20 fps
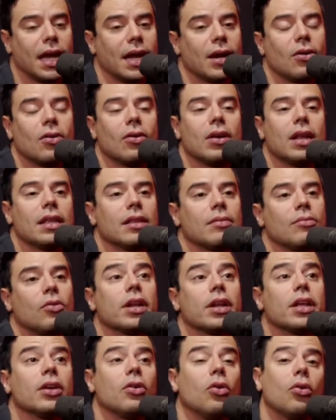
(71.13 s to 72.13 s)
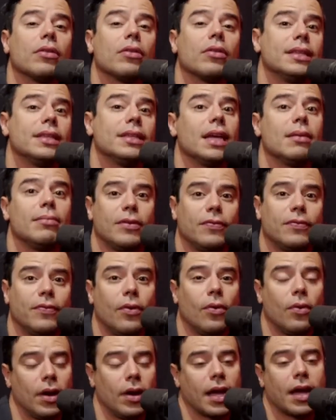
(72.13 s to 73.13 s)
early in the morning or the day
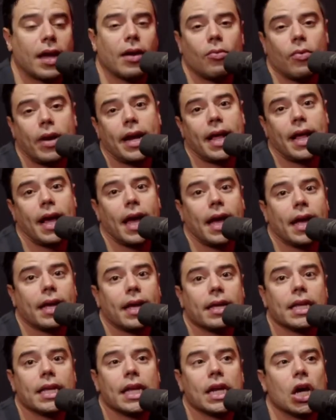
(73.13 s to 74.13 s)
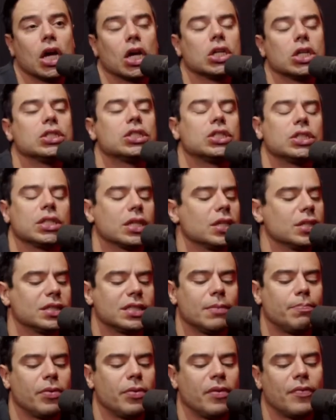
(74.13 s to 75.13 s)
before, like a red eye, because
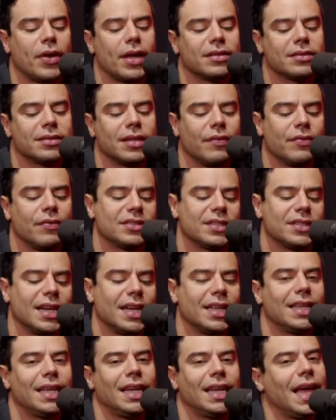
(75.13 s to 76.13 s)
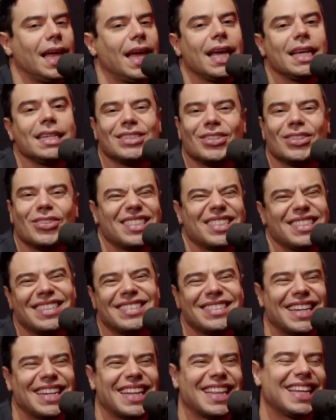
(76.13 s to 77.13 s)
it prevents if there's any delays or if
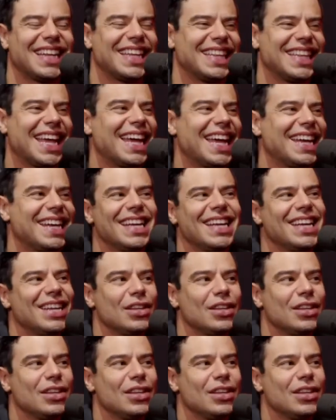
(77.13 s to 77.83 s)
there's anything like that,